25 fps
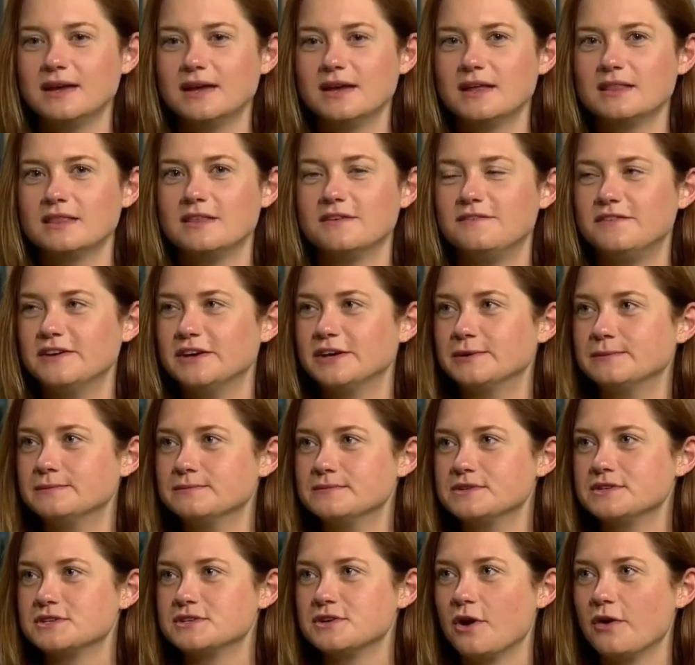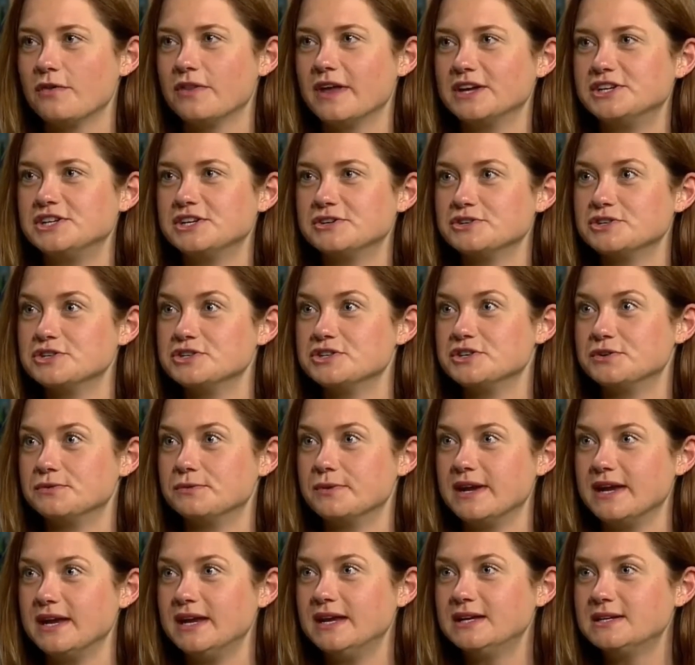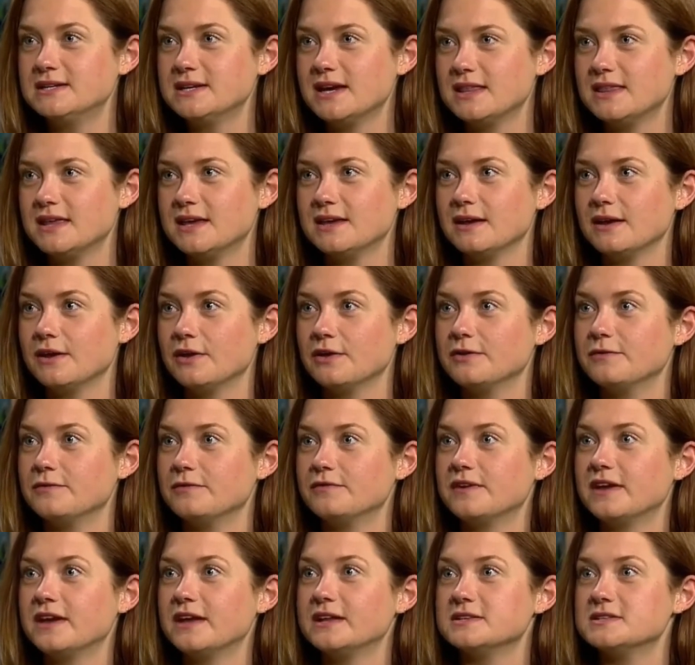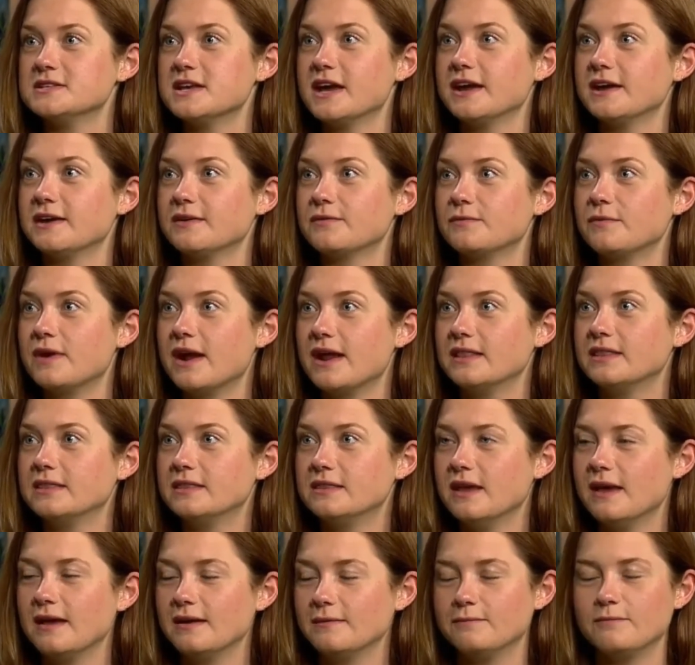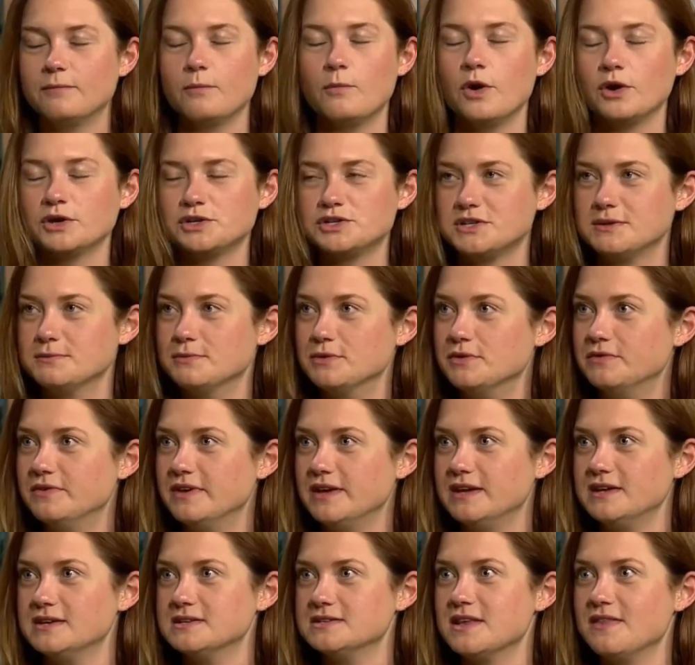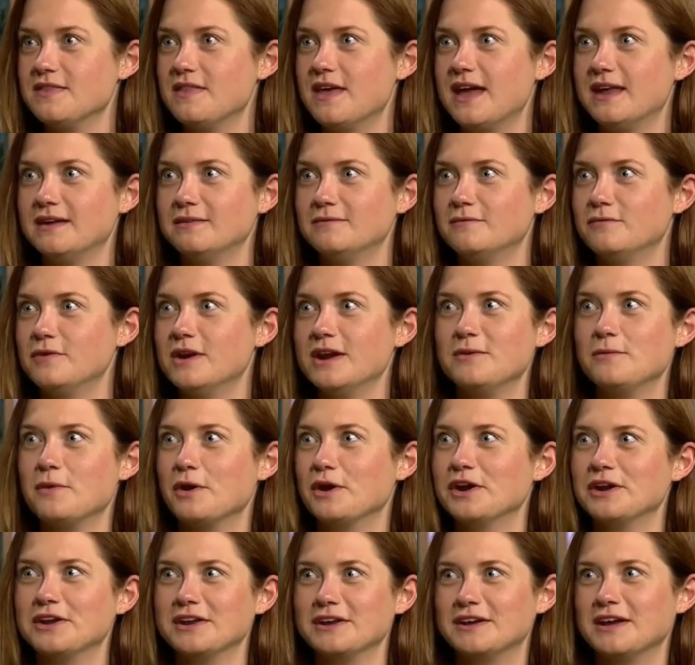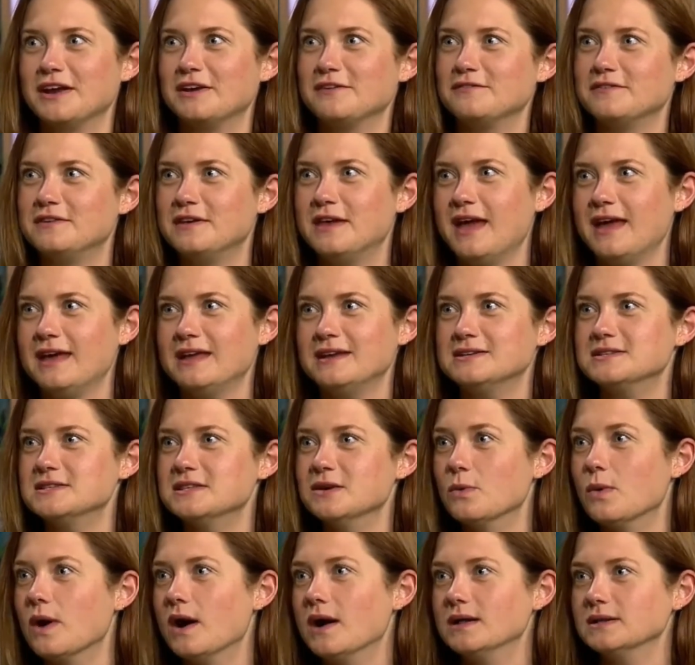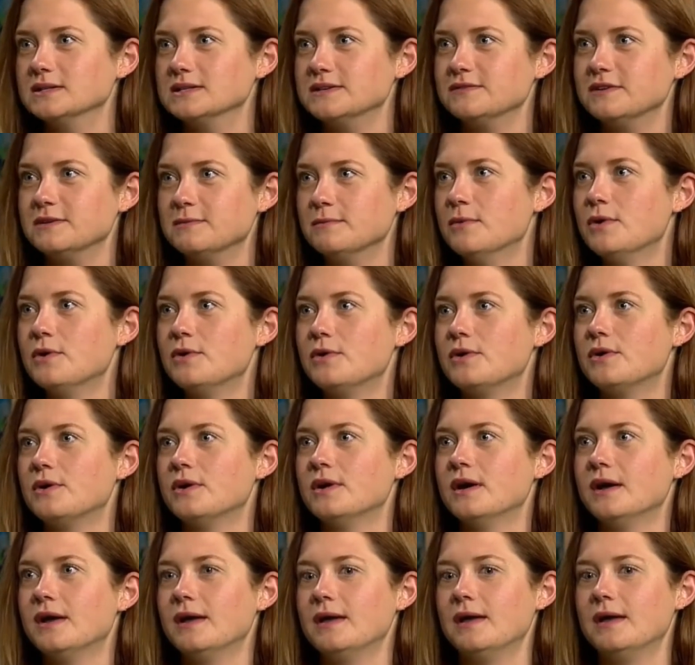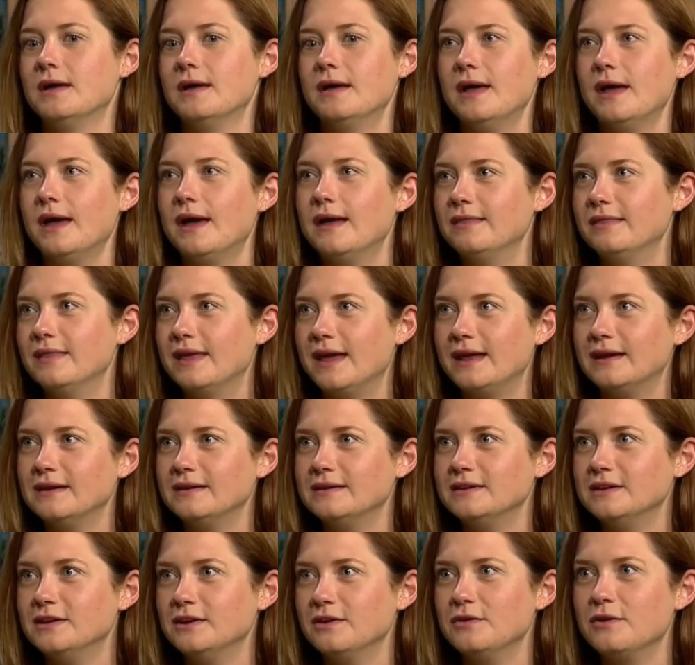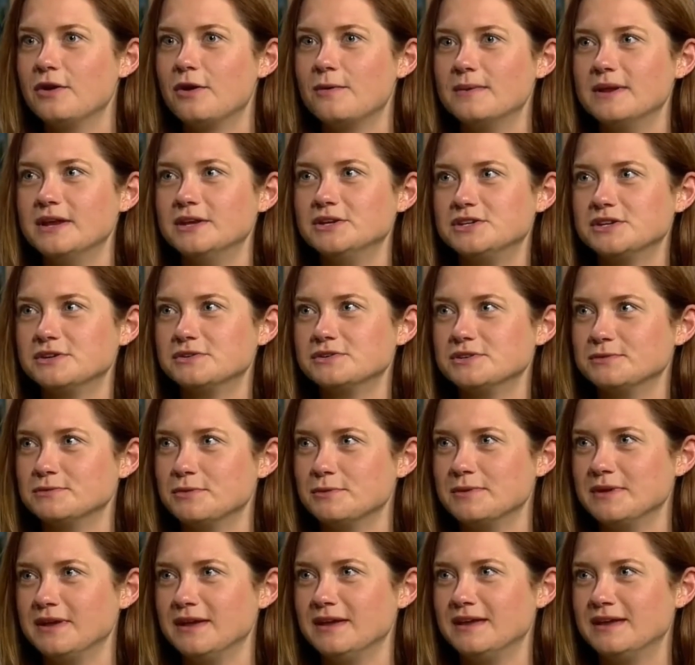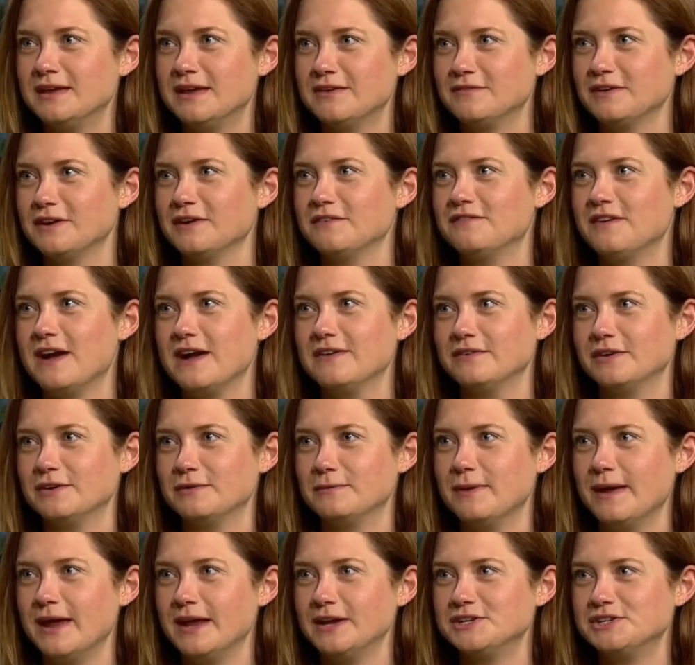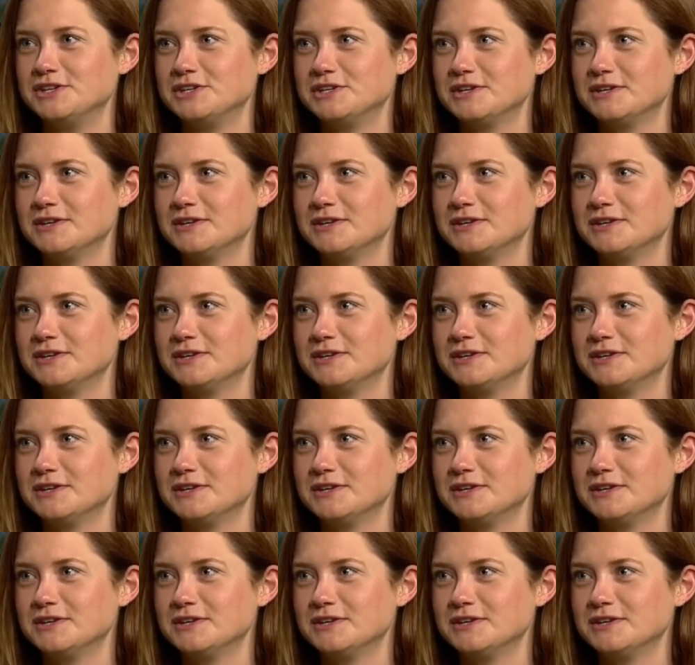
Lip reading: the films got their children to read. I think a lot of kids watched the movies and then really wanted to kind of get into the world even more. And then, you know, not many children will be given a 500-page